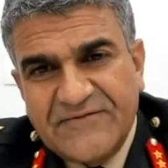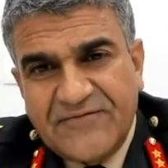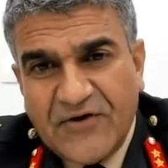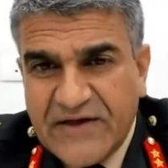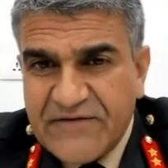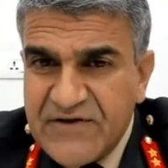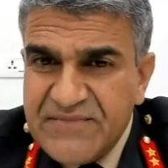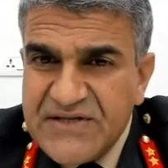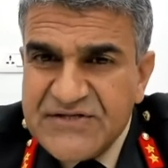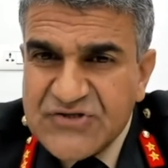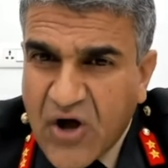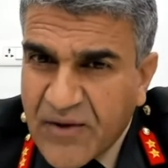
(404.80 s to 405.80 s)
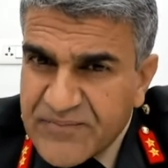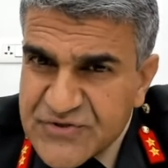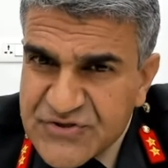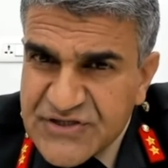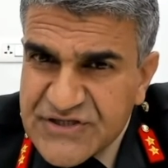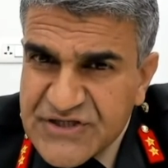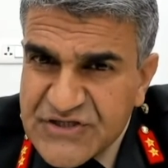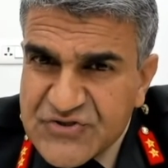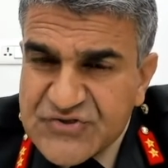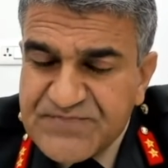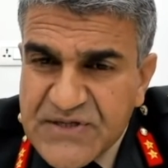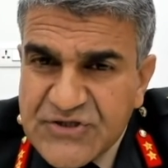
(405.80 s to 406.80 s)
for giving me this opportunity to
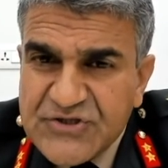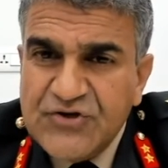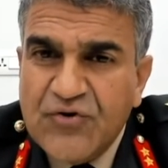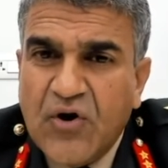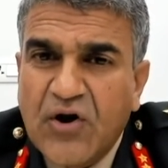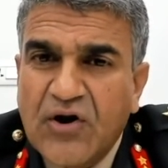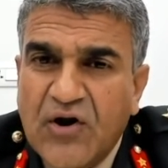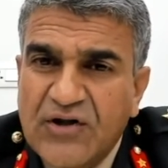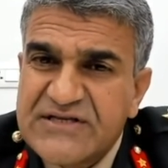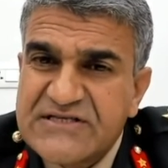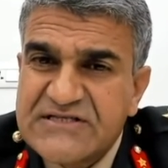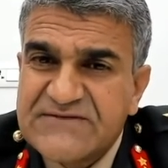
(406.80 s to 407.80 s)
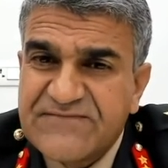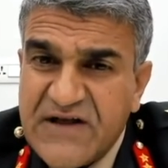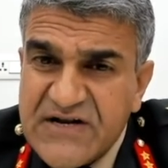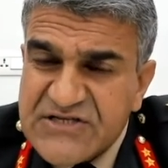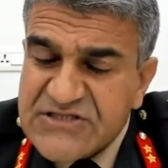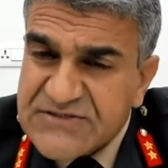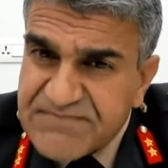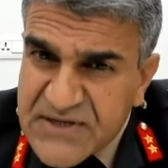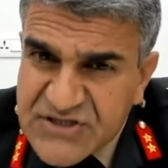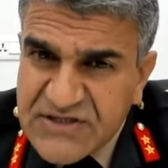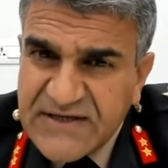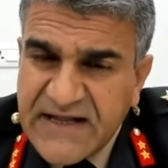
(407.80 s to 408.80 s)
speak to you all on this very
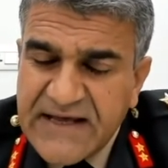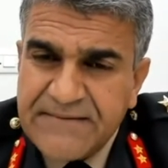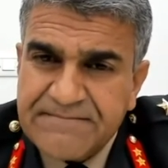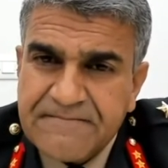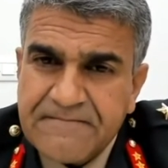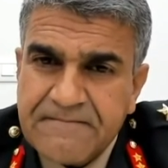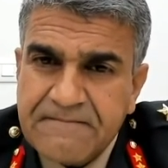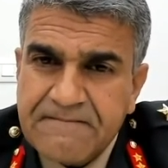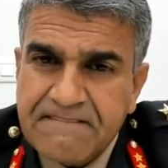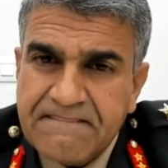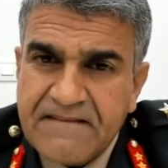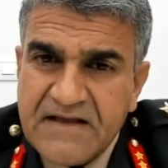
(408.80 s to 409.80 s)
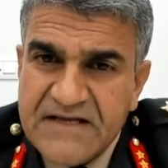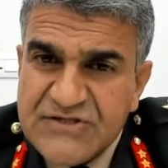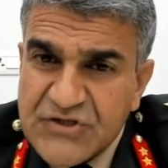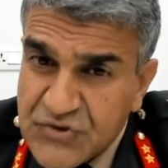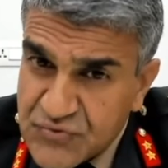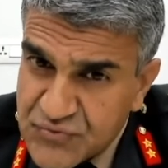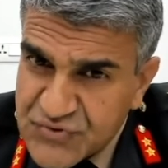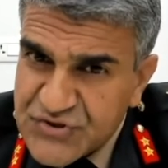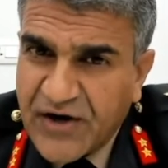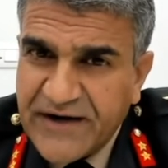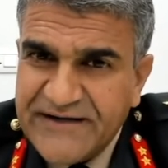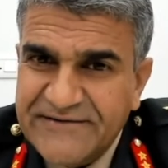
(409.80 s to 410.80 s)
special day. It's a huge
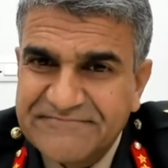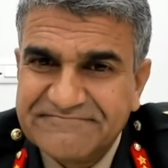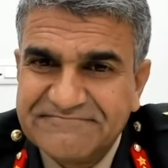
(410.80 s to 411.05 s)
honor.